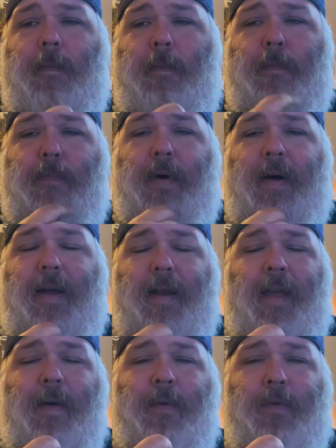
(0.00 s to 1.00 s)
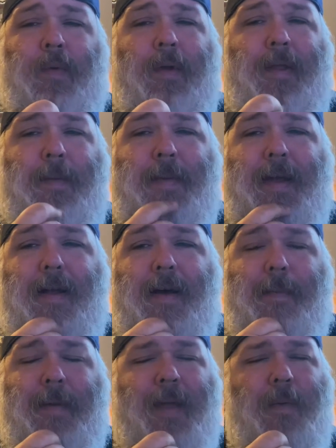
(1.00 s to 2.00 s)
But it was really beat
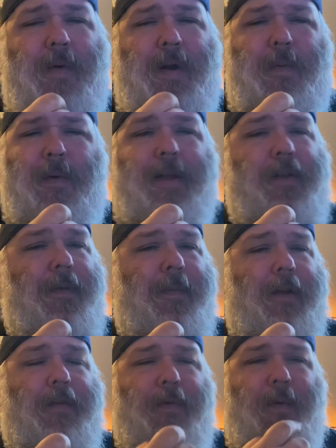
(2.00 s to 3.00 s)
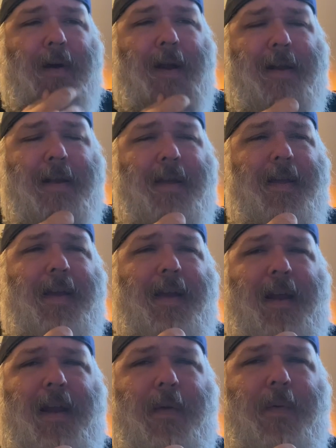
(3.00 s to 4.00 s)
up, and he wanted way too much for it.
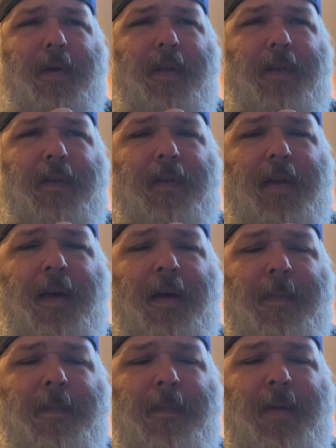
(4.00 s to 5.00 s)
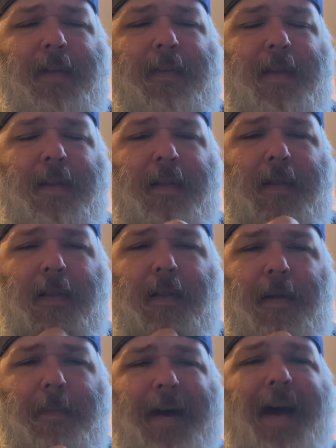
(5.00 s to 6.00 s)
And it was missing
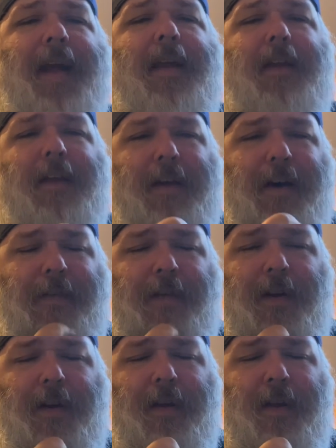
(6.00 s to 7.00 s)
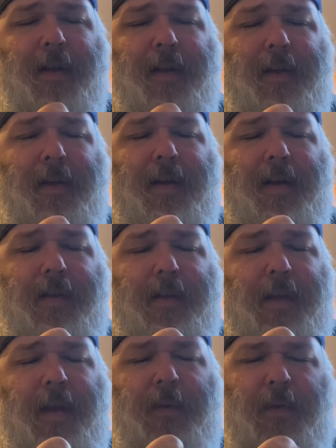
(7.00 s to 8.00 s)
the back cover.
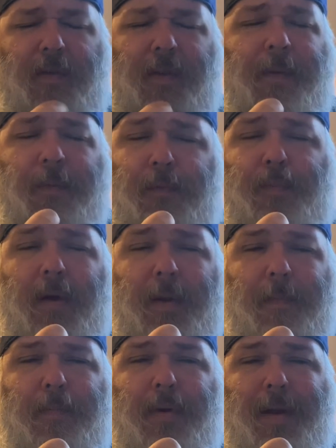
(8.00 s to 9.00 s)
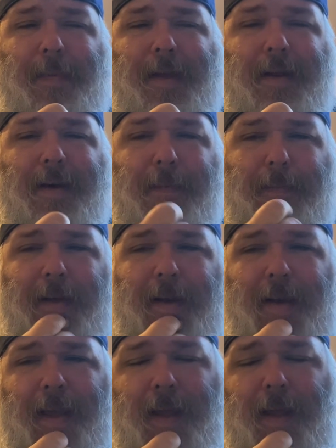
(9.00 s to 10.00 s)
It was pretty beat up, but
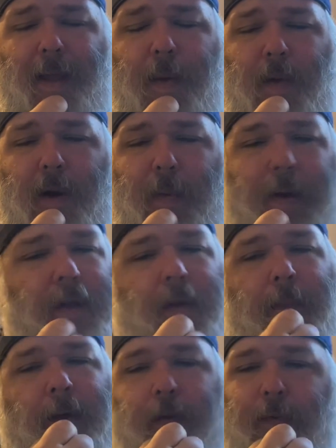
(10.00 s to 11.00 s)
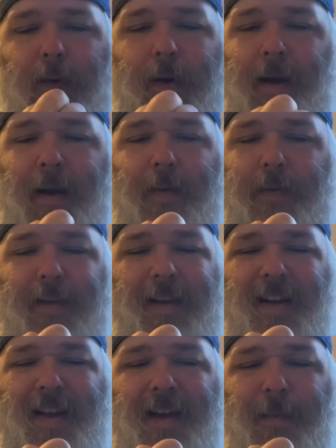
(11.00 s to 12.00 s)
he wanted way too much for it. And I was like,
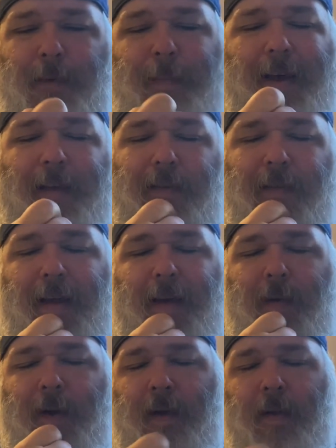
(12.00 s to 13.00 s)
nah, I'm gonna pass on that one.